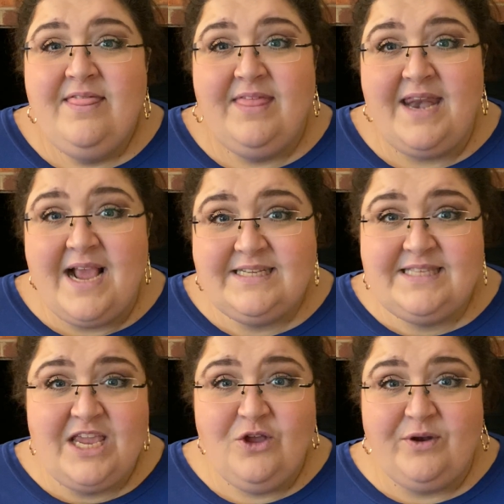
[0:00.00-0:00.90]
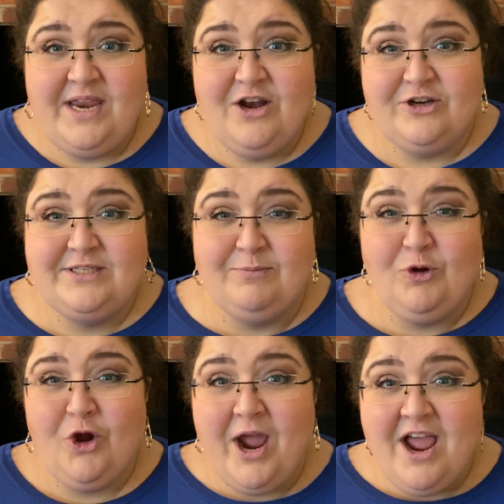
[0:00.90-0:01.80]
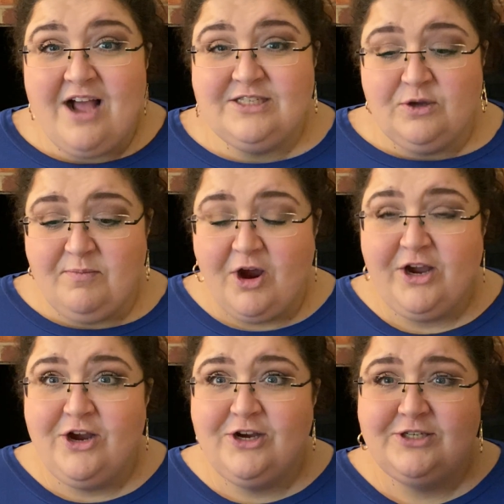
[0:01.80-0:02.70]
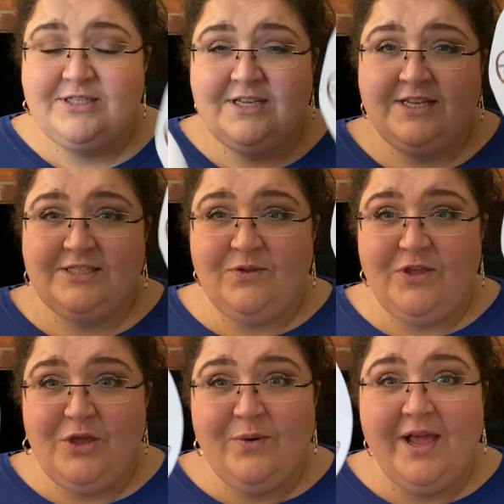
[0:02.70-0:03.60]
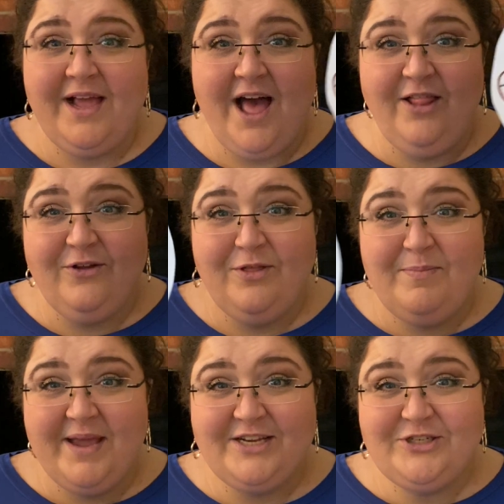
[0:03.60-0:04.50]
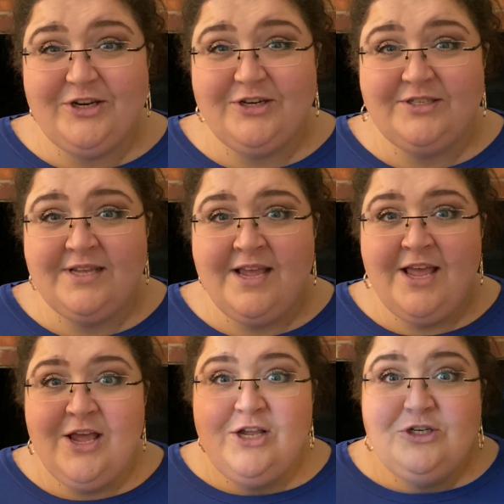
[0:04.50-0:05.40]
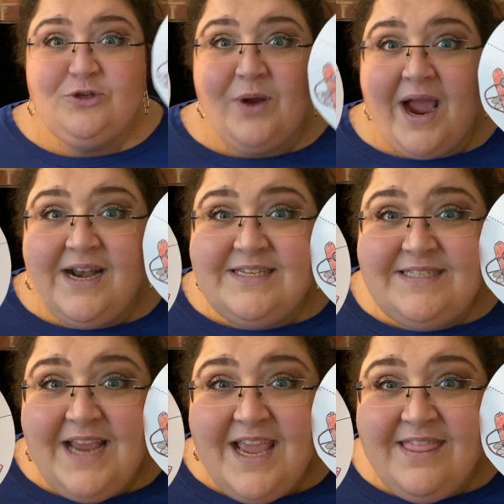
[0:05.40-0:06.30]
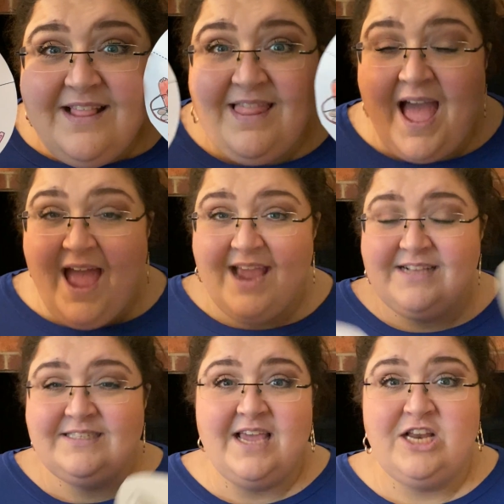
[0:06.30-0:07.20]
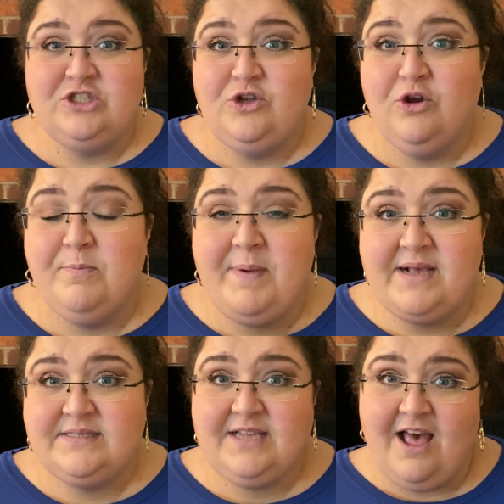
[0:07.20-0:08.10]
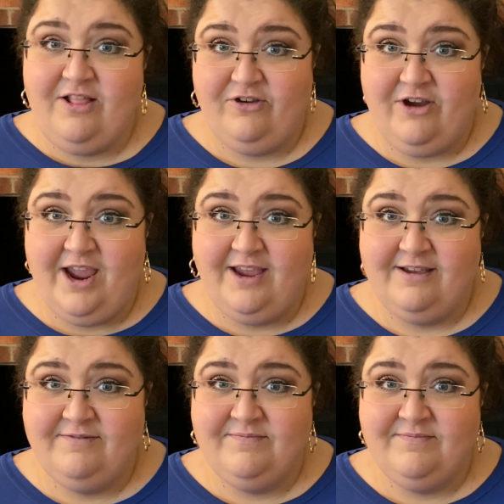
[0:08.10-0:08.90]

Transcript: The next thing you'll need are some crayons or markers so that you can color the pictures. Try to stay in the lines and do your best coloring.